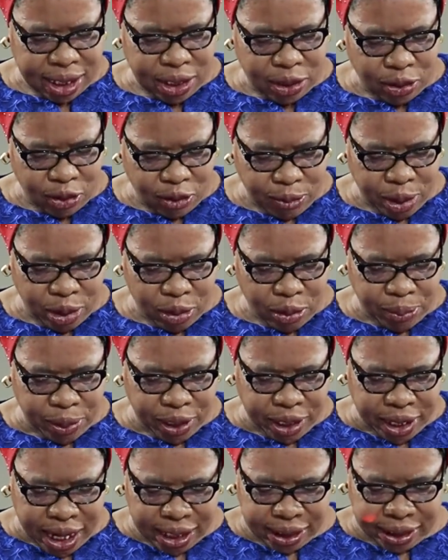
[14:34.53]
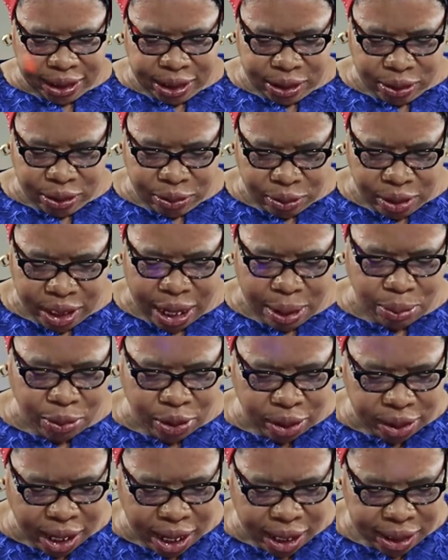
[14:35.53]
They will be obedient to their
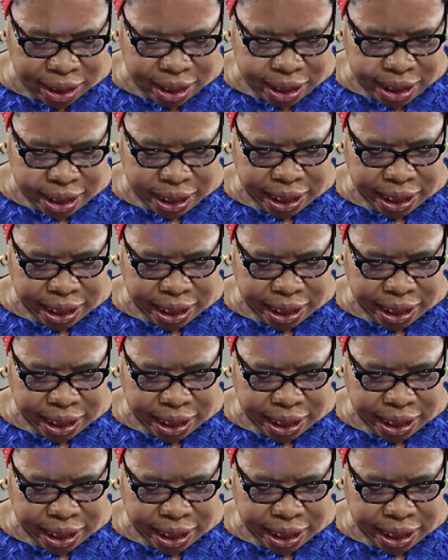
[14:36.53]
mother